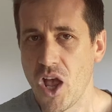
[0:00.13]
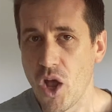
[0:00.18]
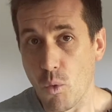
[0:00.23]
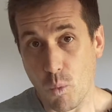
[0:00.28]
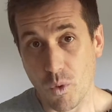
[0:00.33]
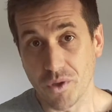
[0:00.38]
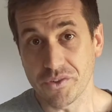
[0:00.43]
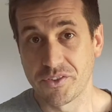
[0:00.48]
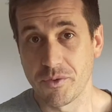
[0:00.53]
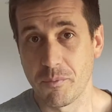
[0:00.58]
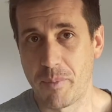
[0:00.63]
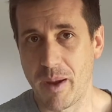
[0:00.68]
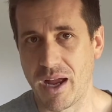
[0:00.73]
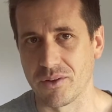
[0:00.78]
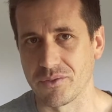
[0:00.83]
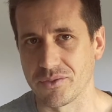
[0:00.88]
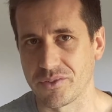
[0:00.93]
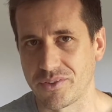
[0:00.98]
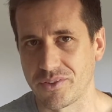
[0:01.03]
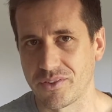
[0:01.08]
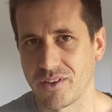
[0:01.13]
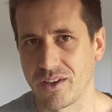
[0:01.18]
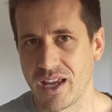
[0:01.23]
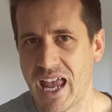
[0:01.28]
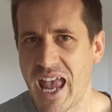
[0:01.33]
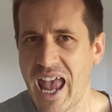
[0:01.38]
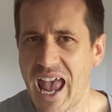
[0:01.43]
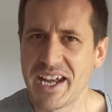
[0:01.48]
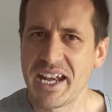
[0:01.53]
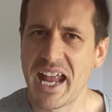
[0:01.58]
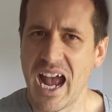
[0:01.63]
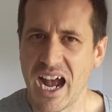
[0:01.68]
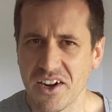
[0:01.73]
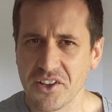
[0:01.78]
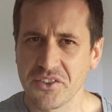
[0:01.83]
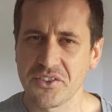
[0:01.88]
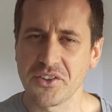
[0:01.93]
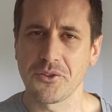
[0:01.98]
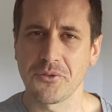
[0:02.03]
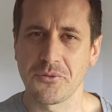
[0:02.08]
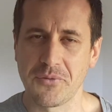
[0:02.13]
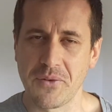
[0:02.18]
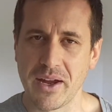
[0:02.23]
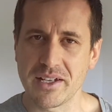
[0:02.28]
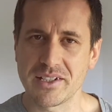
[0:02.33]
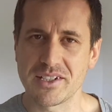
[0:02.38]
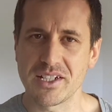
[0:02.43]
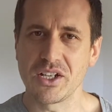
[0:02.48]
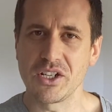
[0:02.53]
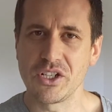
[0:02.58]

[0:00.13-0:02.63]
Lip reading: What's a bounce? And how does it affect